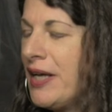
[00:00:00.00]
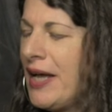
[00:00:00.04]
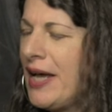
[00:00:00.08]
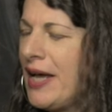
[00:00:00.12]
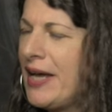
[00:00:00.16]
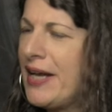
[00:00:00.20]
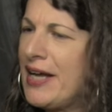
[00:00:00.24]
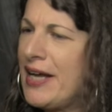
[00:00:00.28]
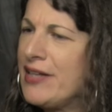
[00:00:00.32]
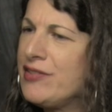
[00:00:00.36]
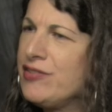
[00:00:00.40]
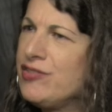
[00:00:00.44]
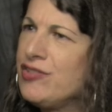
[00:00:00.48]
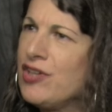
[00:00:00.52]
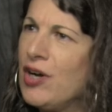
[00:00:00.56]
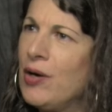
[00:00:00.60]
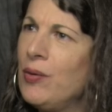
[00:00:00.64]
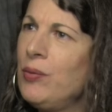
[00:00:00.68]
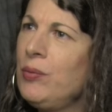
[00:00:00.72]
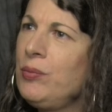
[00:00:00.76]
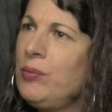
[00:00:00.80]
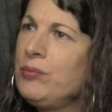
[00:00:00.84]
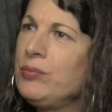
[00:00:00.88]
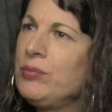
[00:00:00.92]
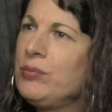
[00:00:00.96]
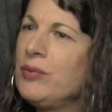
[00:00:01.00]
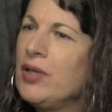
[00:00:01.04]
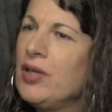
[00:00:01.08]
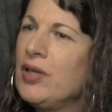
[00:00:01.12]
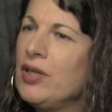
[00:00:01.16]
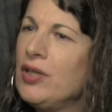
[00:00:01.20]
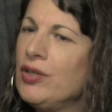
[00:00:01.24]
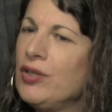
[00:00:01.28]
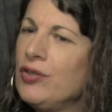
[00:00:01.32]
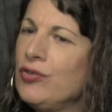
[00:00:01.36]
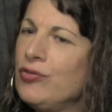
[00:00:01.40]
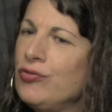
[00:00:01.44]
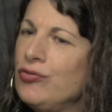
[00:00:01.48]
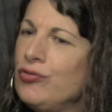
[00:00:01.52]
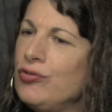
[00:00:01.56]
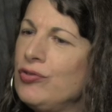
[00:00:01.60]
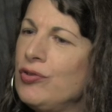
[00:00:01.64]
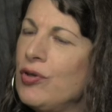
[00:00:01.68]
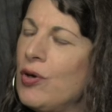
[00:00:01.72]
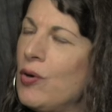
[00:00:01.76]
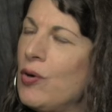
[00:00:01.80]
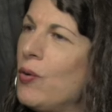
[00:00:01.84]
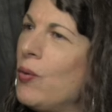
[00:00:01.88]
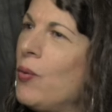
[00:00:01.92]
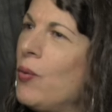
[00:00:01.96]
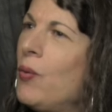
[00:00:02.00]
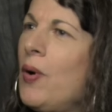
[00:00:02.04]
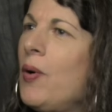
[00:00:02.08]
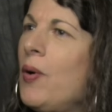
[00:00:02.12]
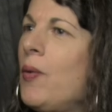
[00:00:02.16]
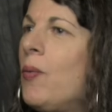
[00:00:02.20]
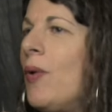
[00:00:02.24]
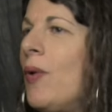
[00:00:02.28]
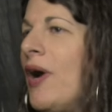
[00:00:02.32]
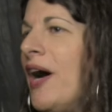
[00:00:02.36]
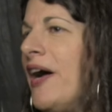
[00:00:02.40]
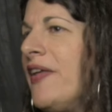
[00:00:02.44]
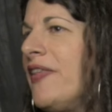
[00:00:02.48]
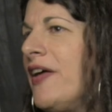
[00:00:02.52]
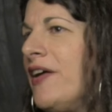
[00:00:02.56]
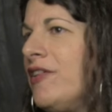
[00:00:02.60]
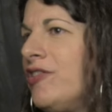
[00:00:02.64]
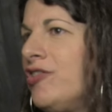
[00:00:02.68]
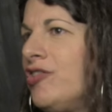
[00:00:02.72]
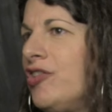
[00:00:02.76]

And I don't know why that